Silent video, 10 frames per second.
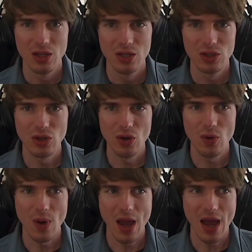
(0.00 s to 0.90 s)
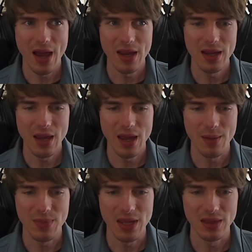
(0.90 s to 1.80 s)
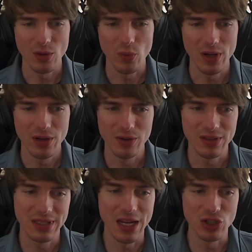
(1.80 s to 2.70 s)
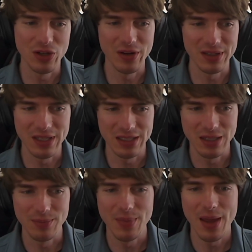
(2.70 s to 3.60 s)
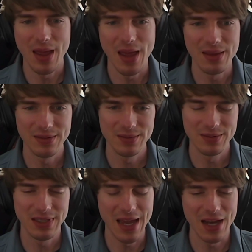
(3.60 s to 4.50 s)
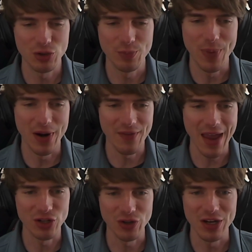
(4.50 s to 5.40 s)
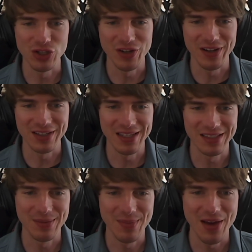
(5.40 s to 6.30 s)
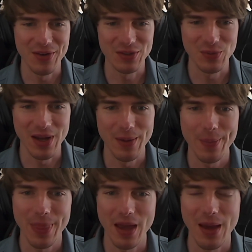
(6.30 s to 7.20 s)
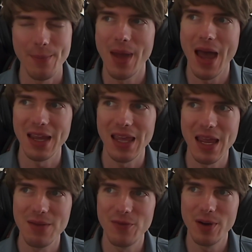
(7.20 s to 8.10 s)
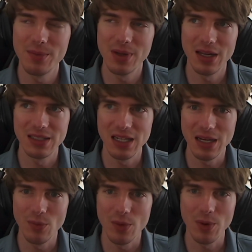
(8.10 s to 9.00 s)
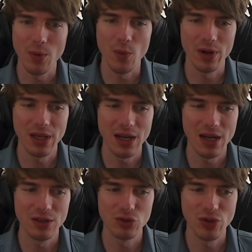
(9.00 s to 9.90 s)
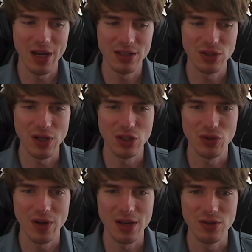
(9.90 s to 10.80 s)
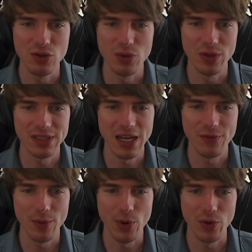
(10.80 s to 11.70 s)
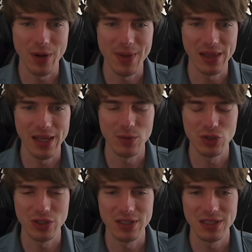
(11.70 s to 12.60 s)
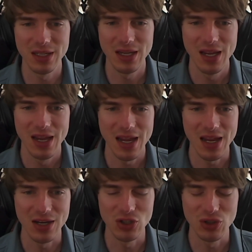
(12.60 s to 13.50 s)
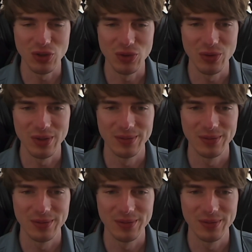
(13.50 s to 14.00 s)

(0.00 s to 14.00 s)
So I am in the Windows engineering system / part of Azure engineering system now as well. I came from a team where we were working on trying to integrate newer, safer programming languages into